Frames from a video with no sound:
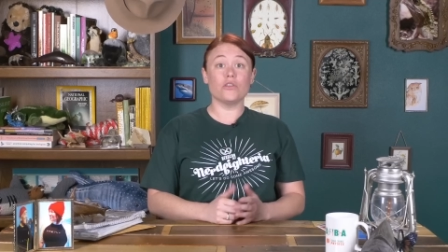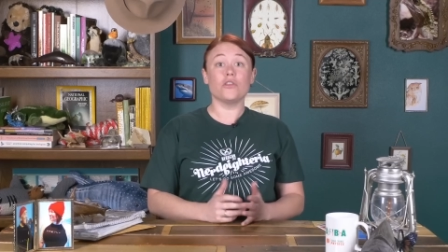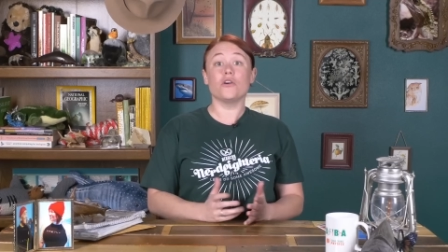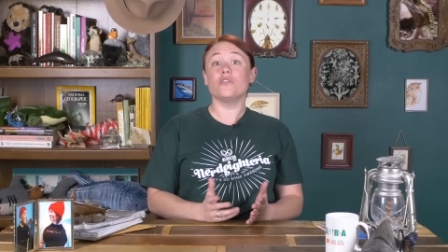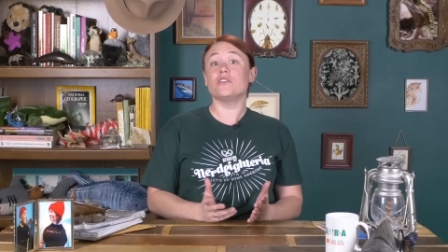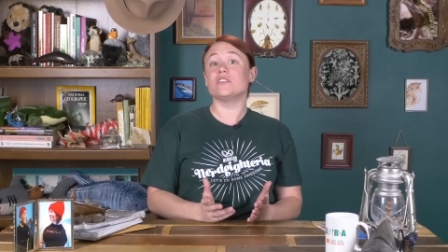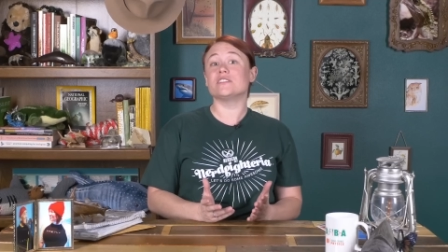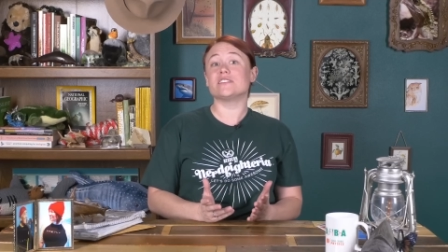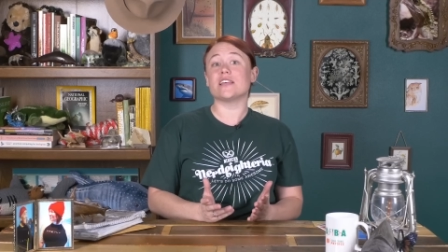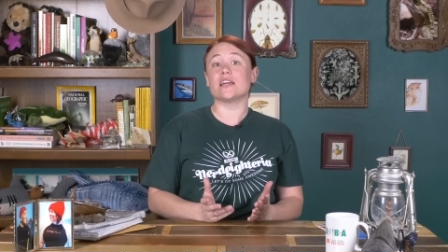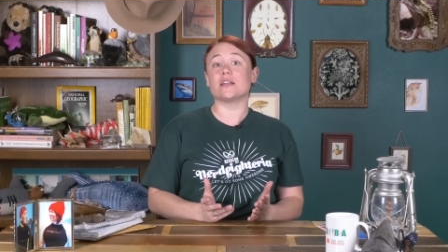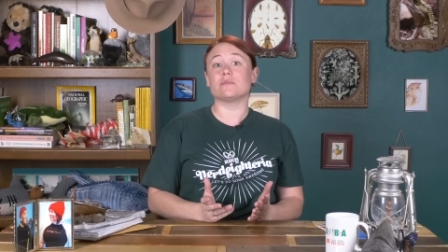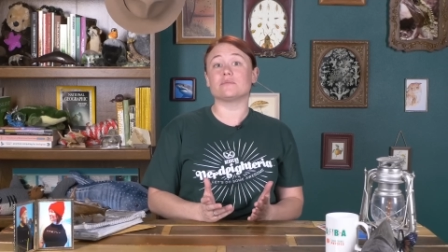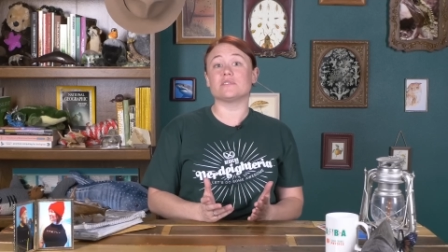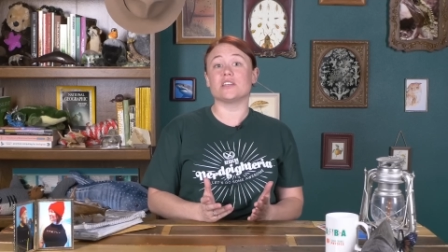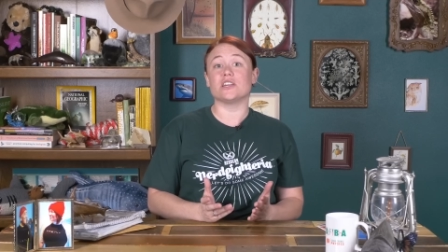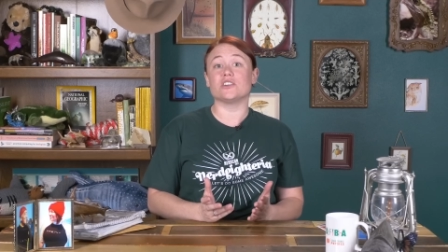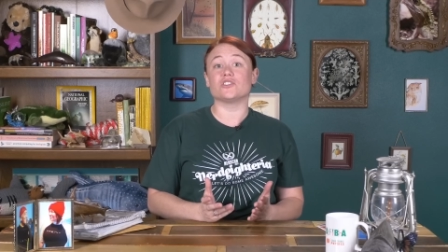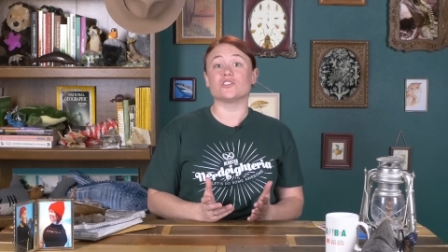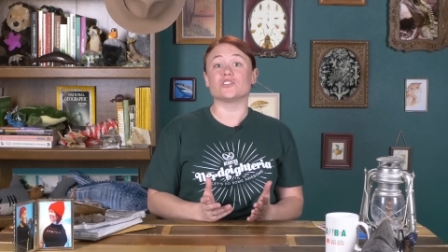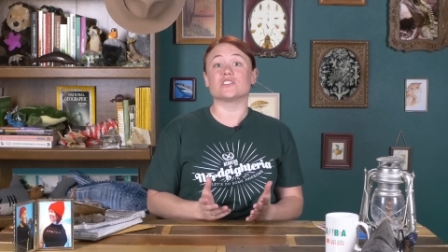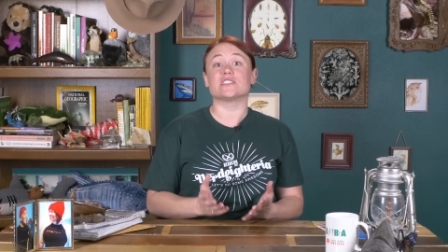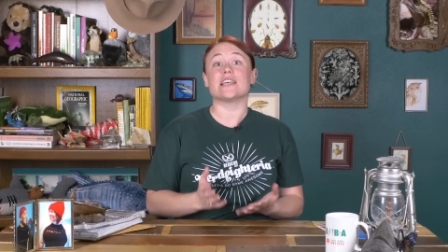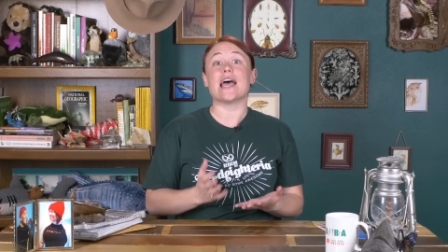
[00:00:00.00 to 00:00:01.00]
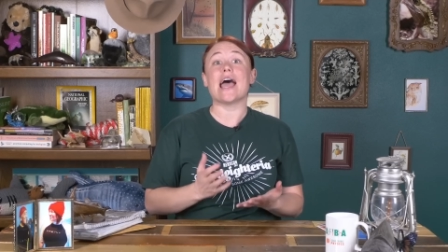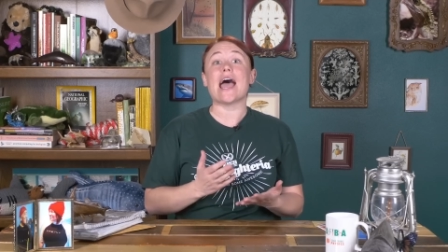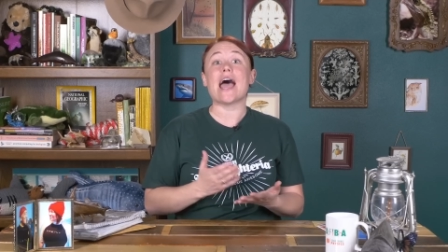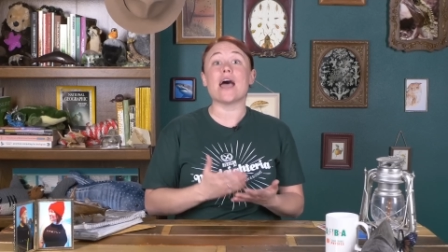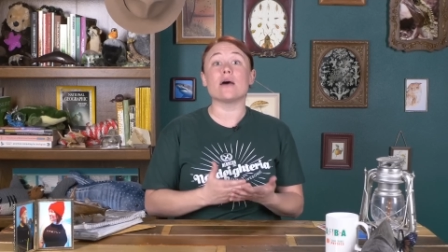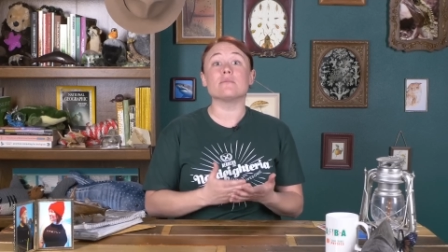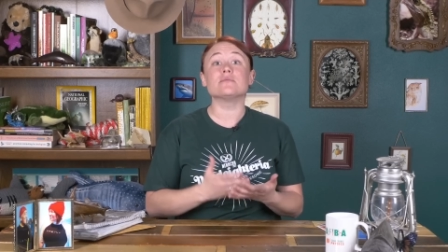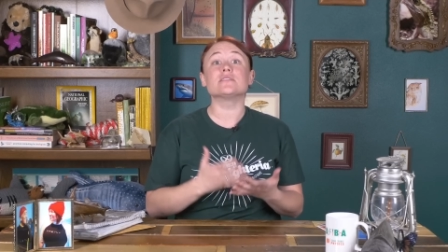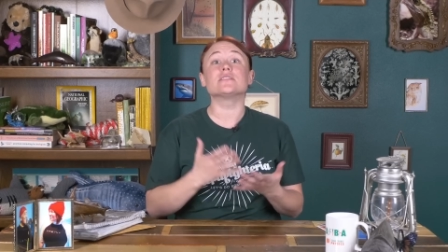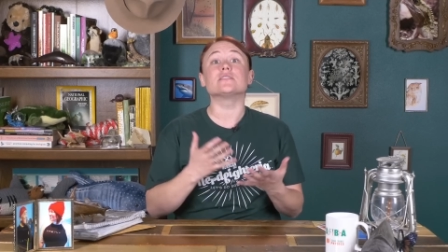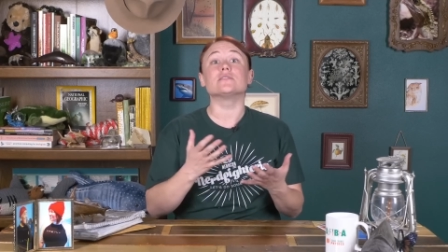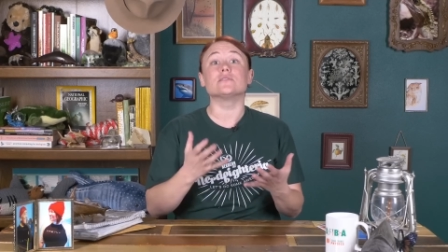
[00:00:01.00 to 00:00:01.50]
Although these adaptations
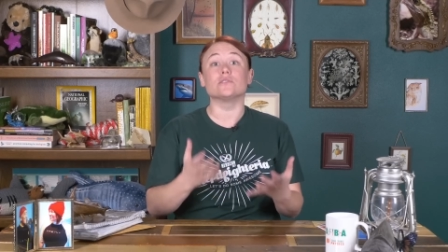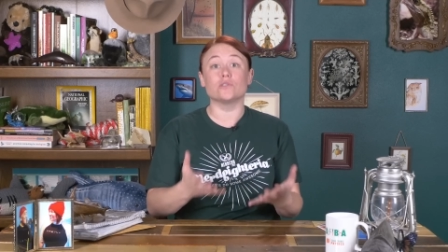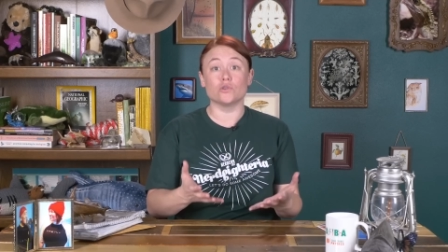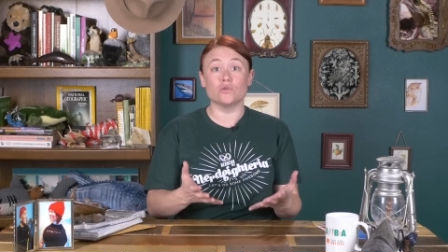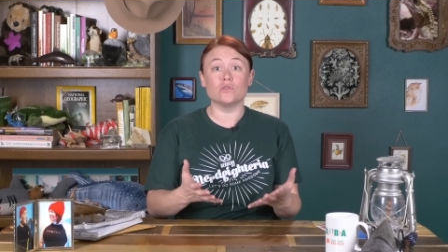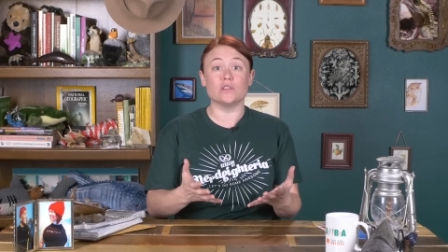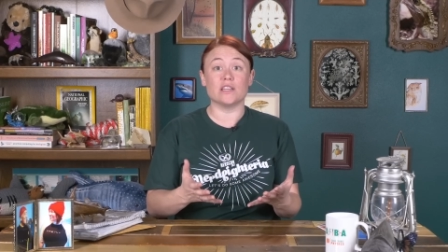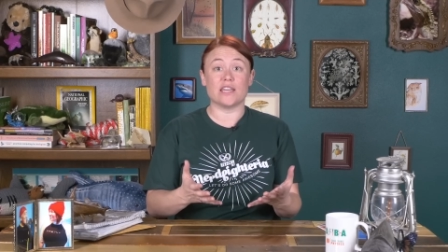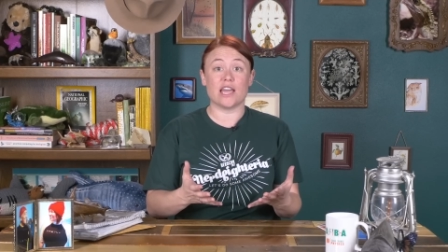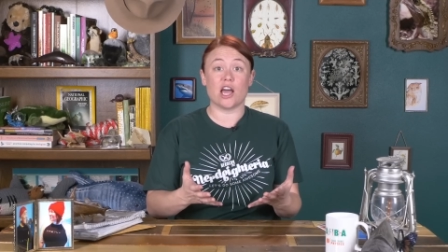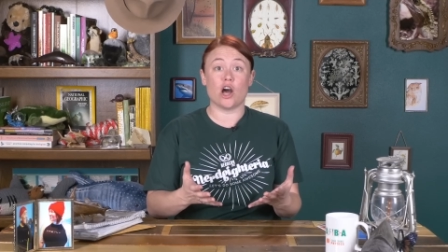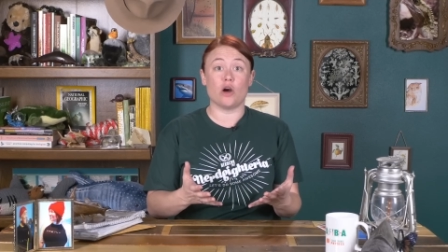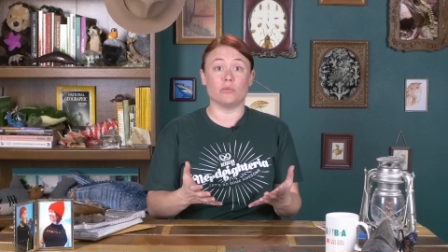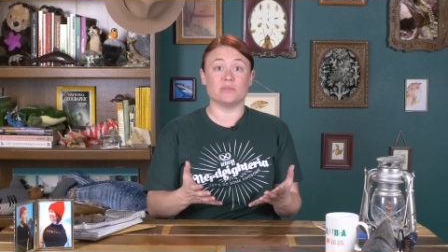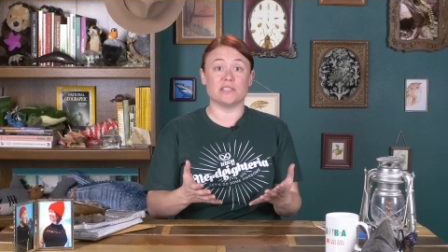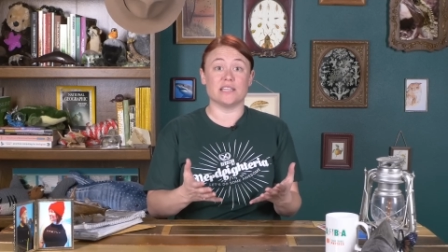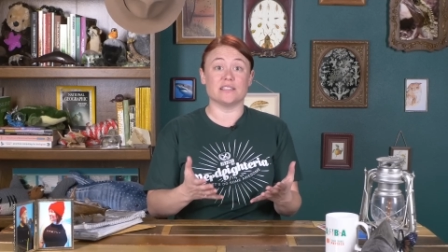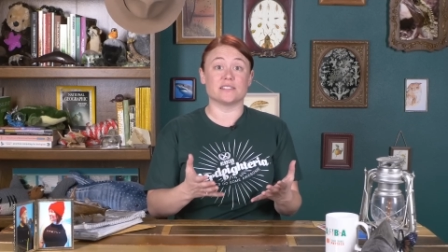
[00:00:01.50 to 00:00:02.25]
absolutely helped